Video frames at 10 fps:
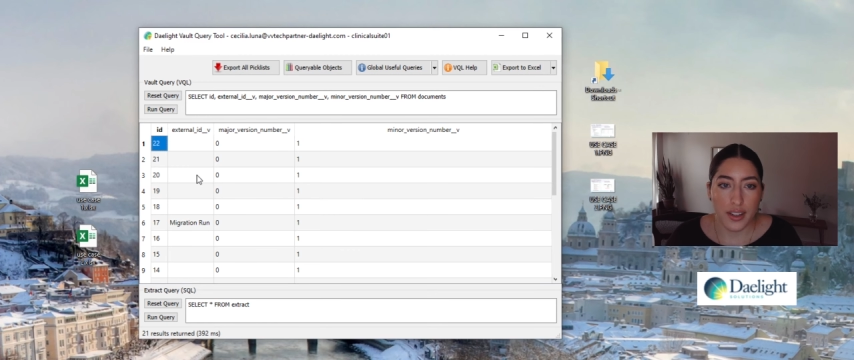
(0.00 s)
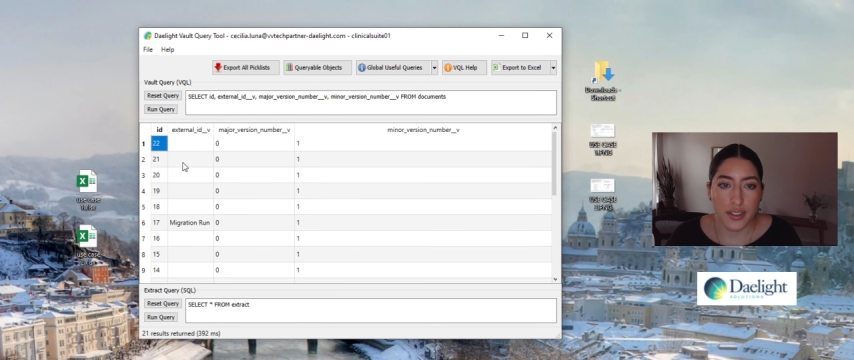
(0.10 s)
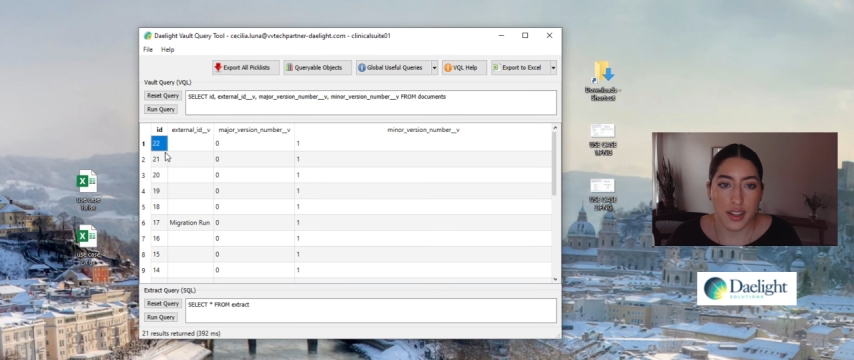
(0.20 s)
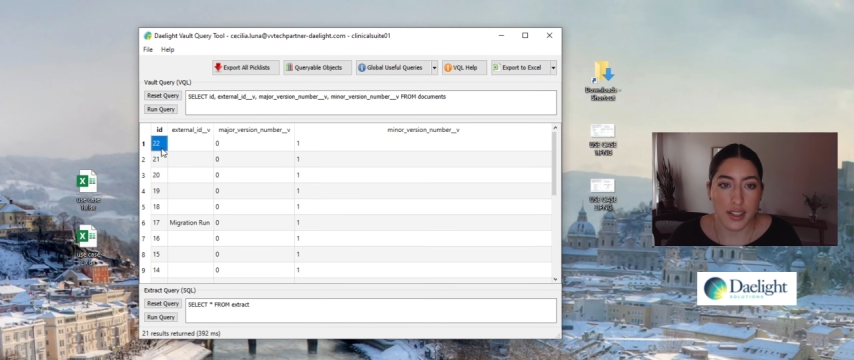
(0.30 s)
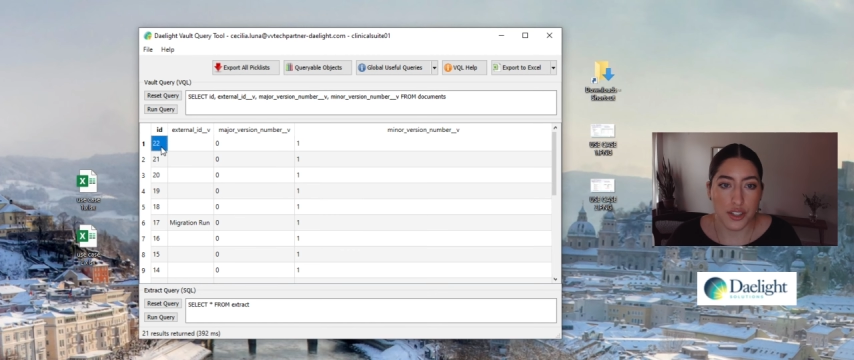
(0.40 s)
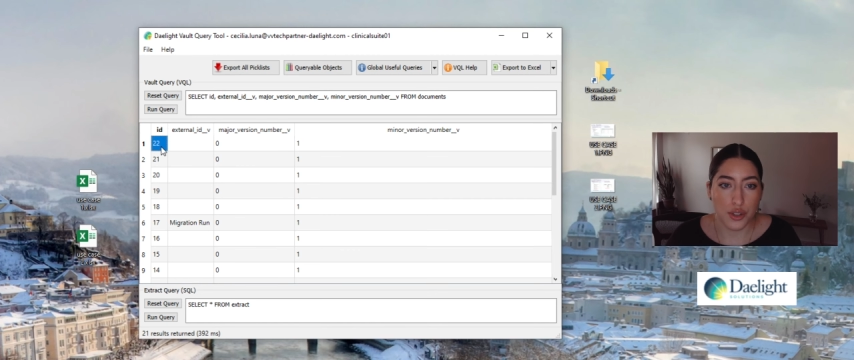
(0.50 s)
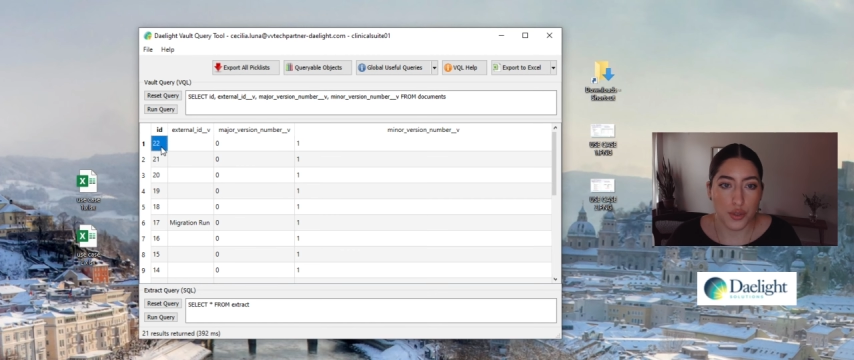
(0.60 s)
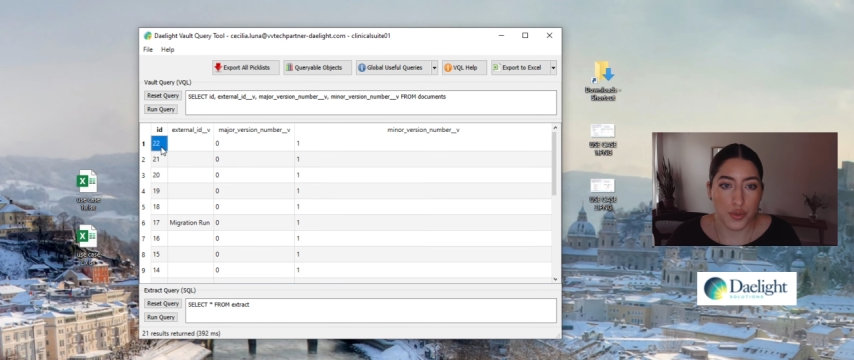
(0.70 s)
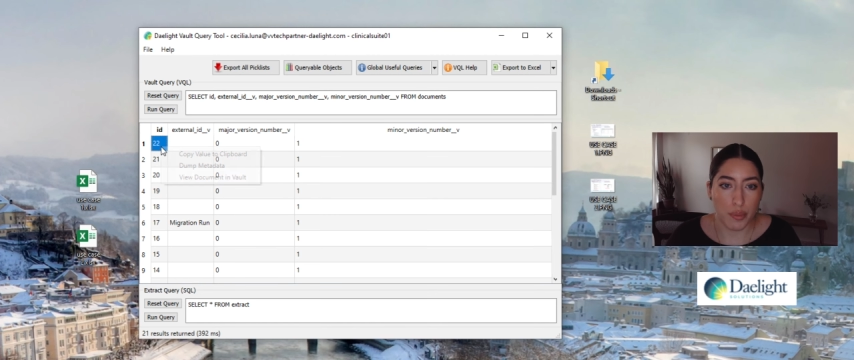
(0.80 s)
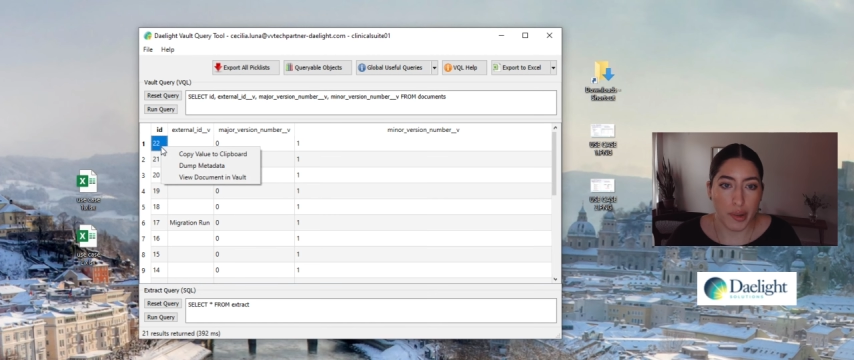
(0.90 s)
That's a
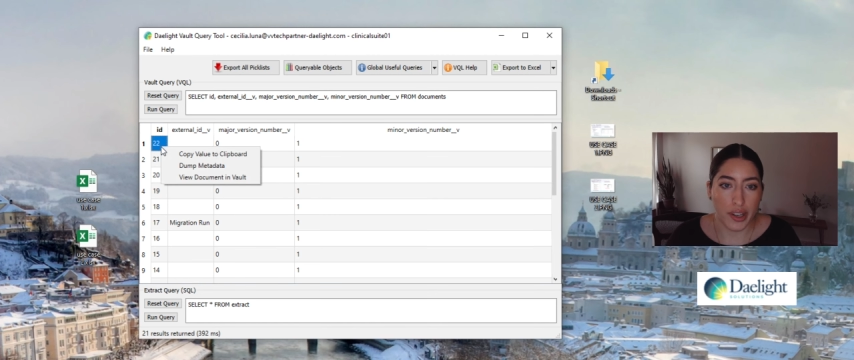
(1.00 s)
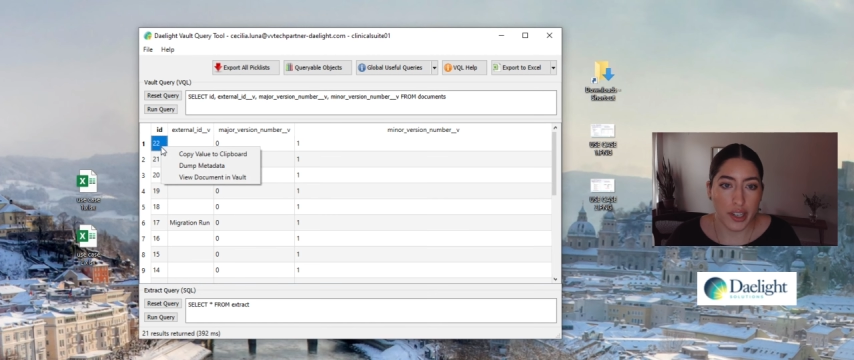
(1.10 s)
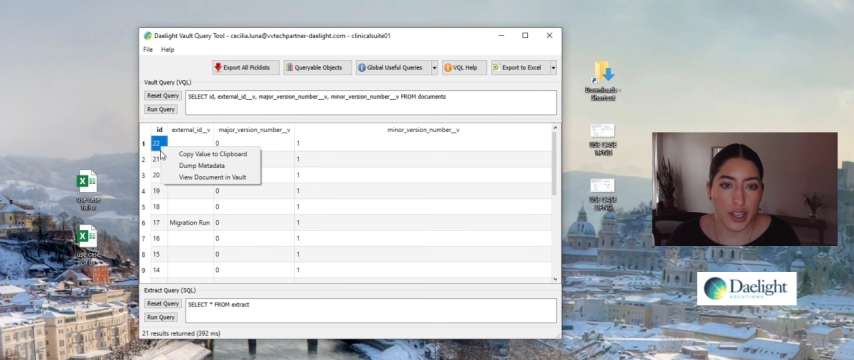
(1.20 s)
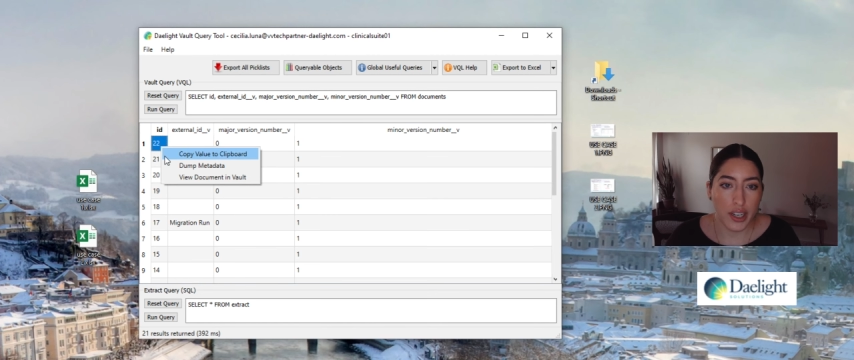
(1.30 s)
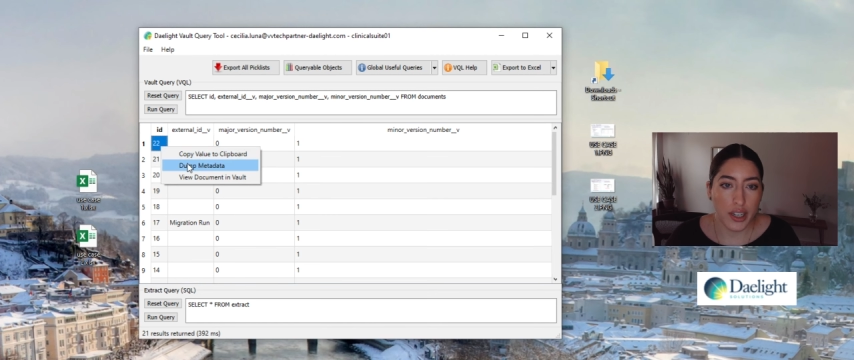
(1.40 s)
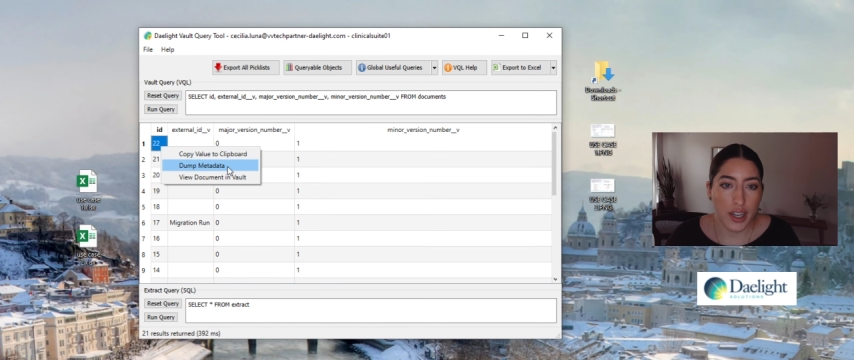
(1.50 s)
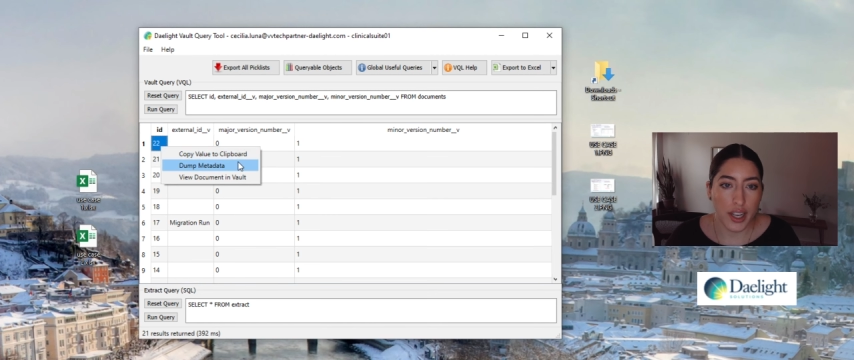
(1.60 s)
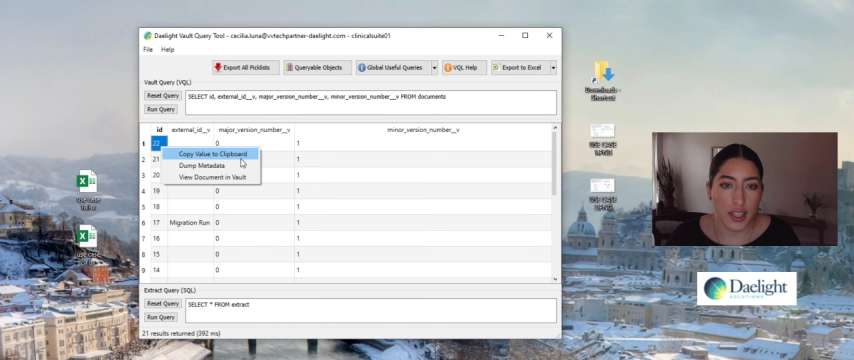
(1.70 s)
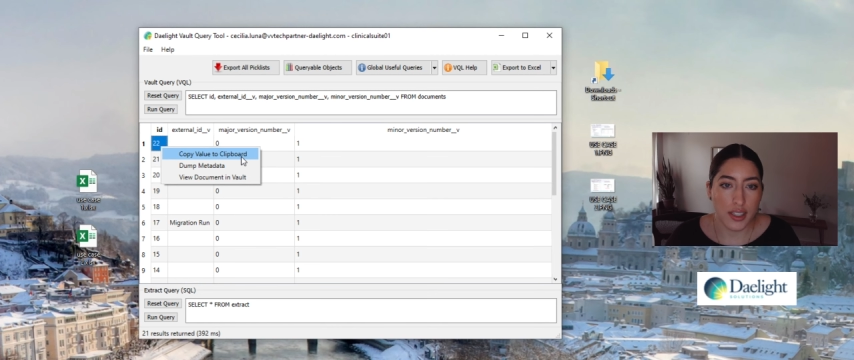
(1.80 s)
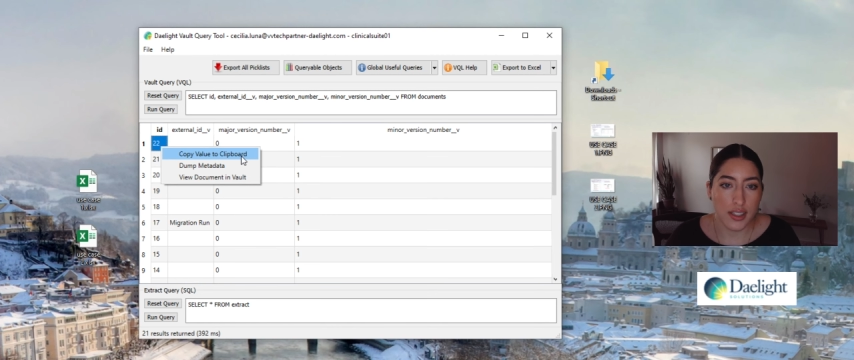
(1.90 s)
useful button here,
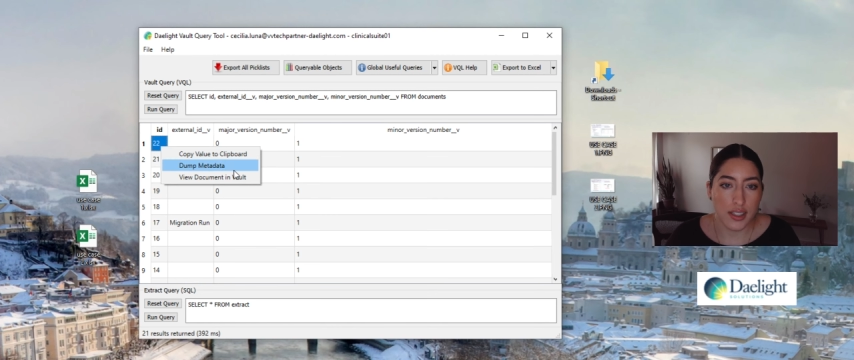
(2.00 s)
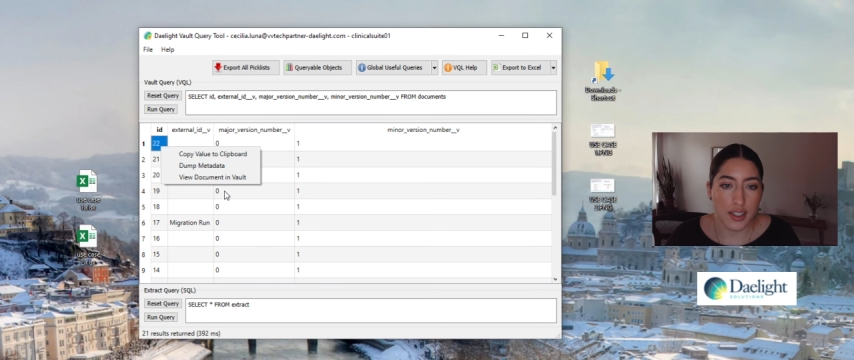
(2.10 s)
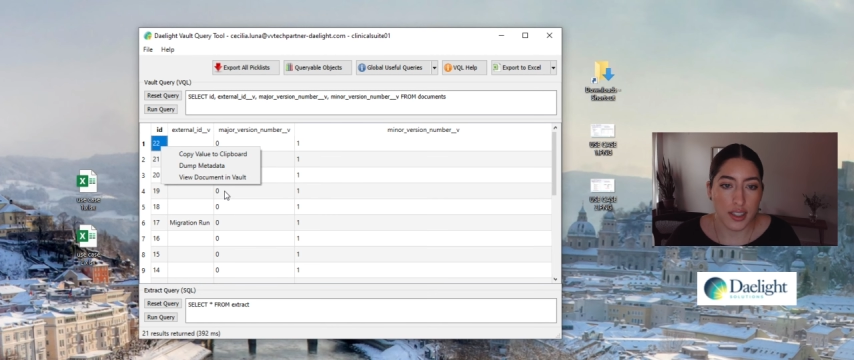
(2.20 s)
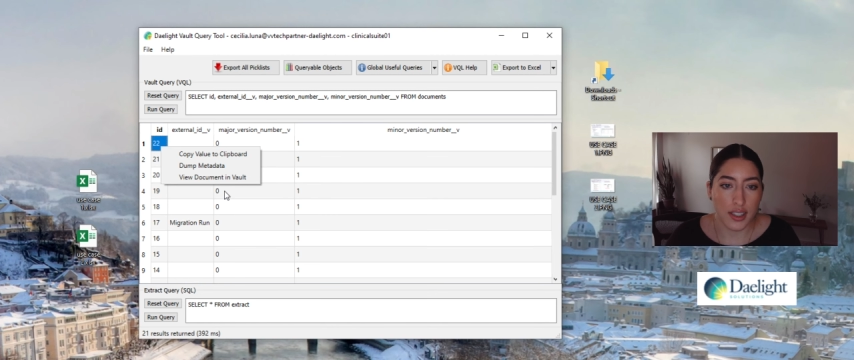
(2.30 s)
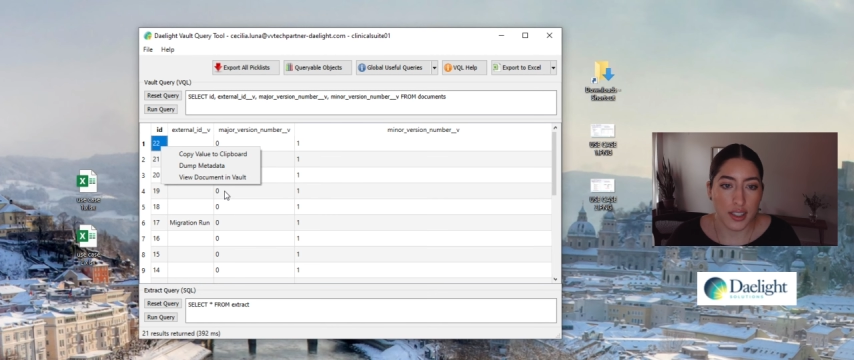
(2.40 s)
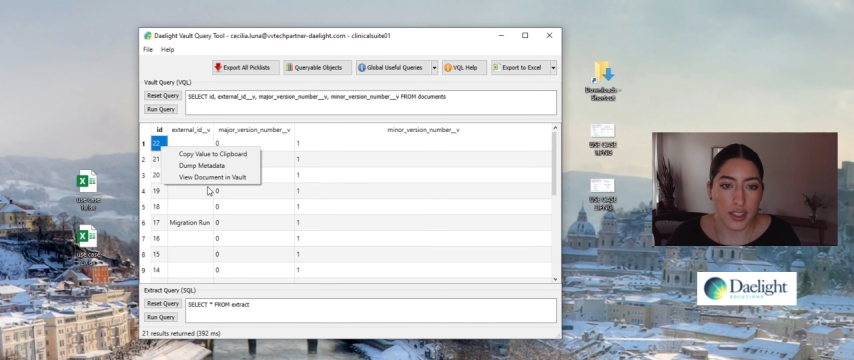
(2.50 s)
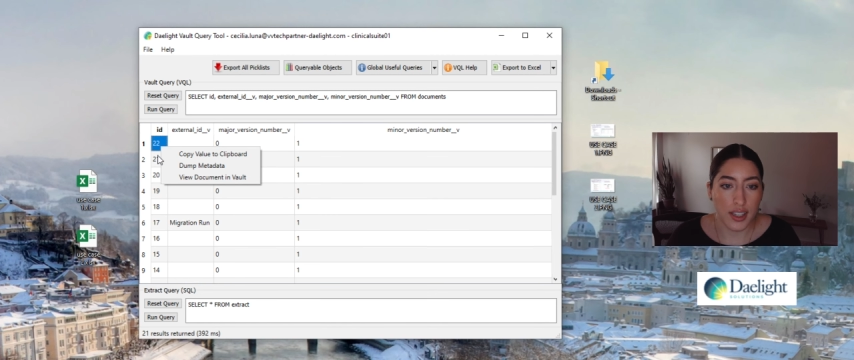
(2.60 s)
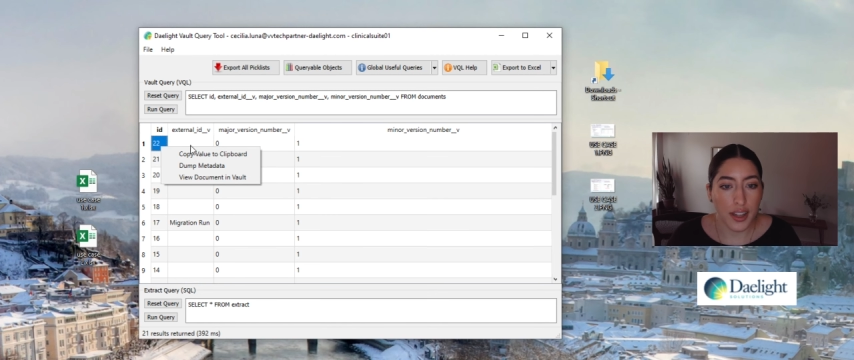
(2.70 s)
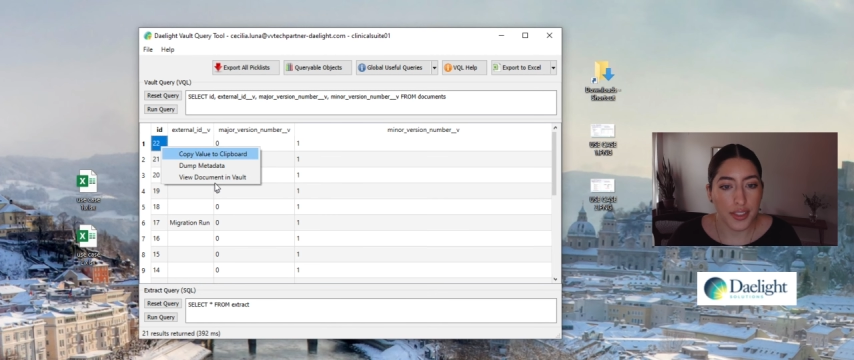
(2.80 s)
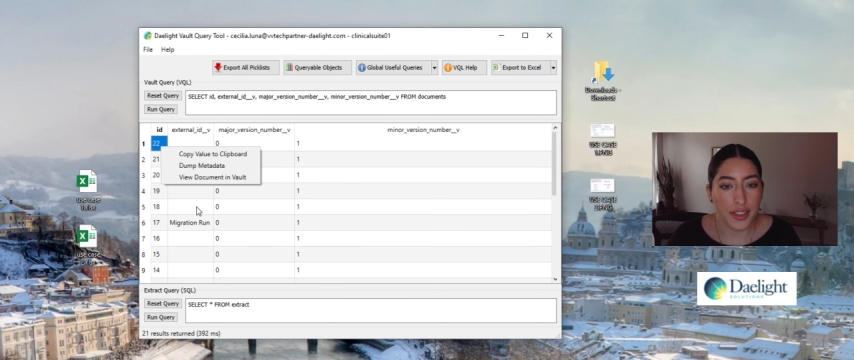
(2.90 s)
and
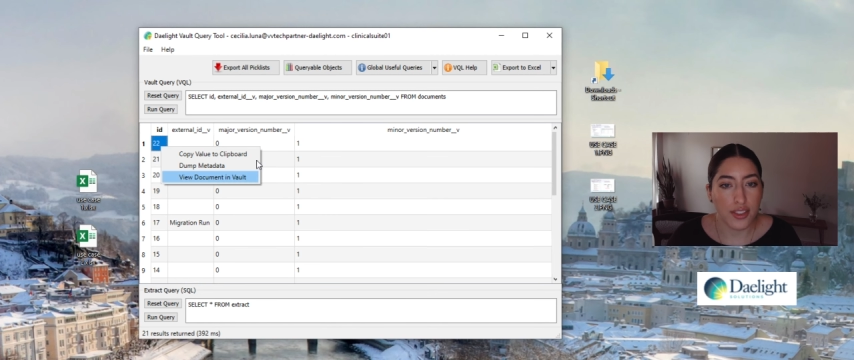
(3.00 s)
yeah,